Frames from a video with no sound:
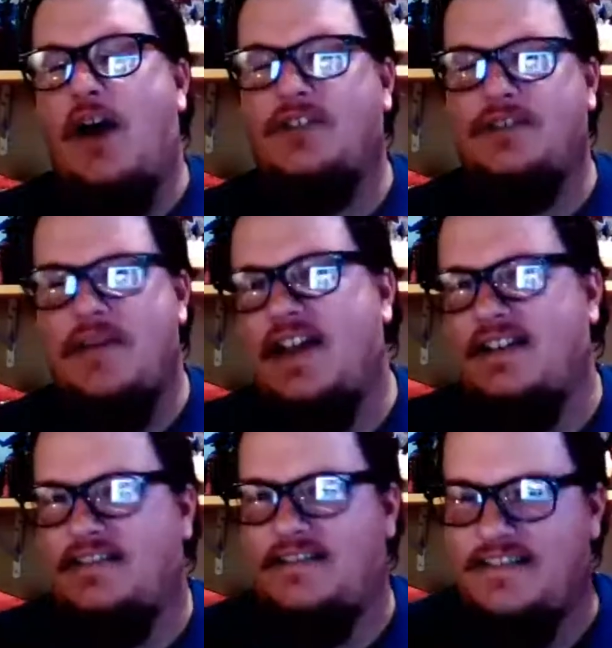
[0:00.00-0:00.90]
I was
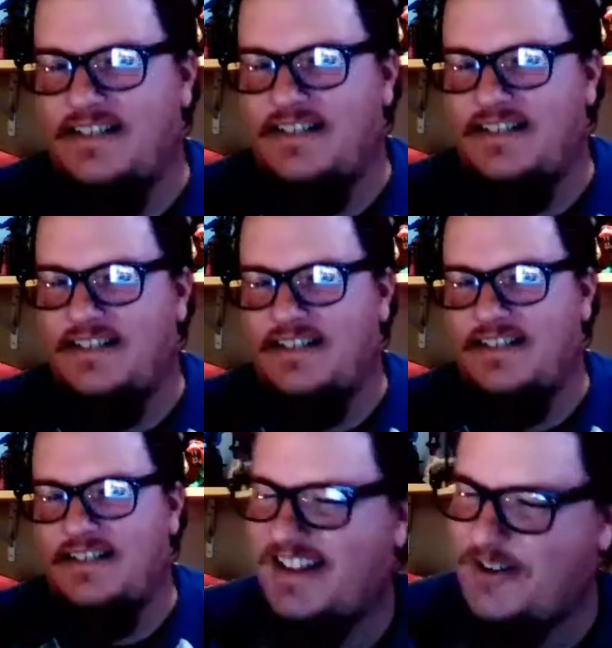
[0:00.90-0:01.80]
amazed.
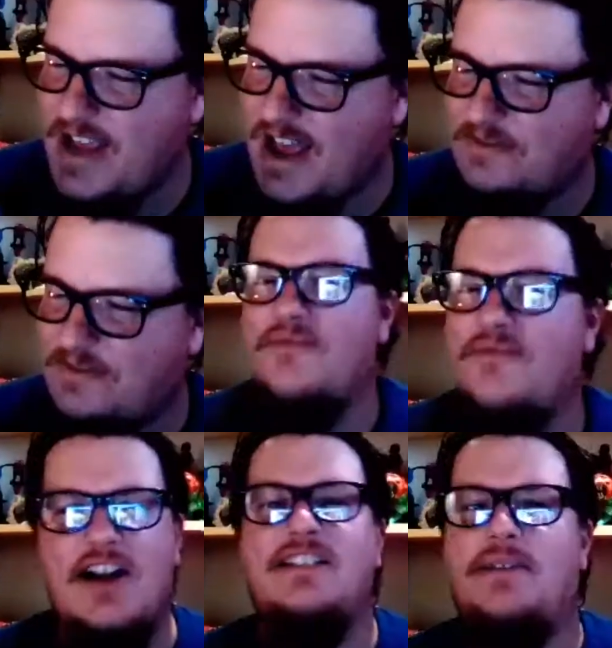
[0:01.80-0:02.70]
We have something
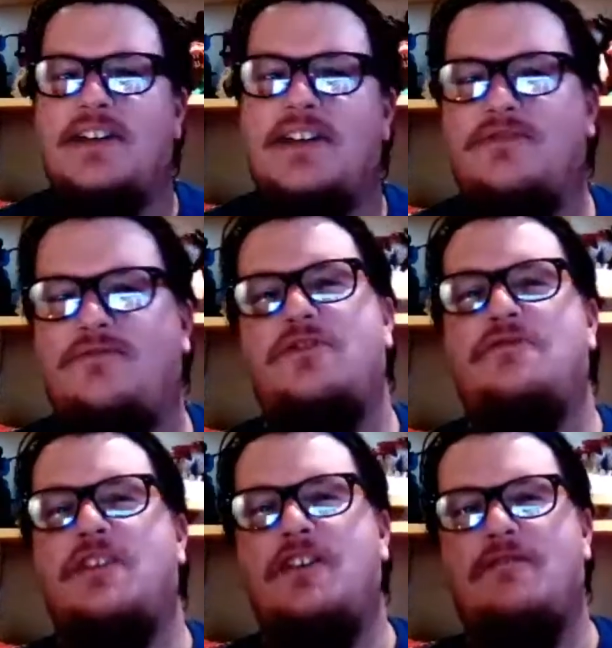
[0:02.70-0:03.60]
very special for
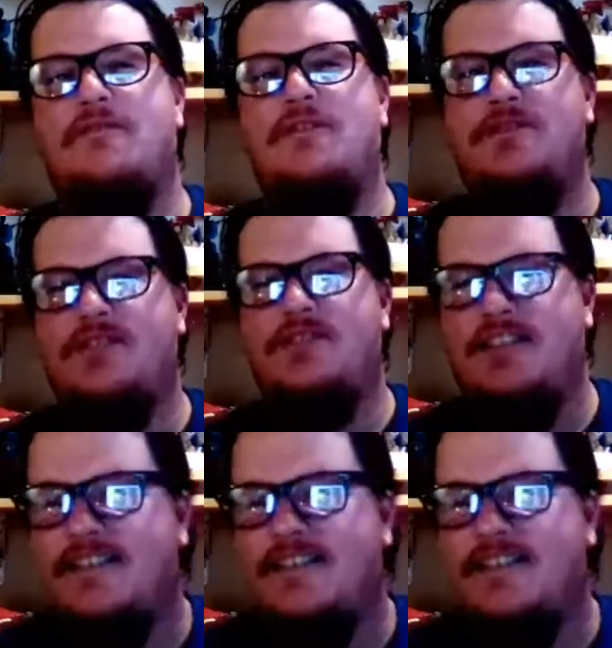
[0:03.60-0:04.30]
you in the near future.